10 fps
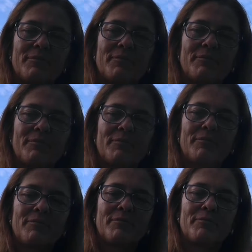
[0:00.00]

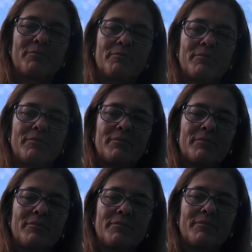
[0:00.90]

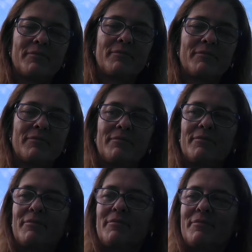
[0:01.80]

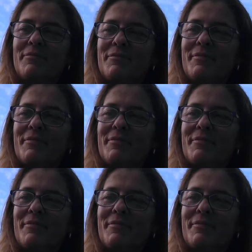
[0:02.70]
The person shown says nothing.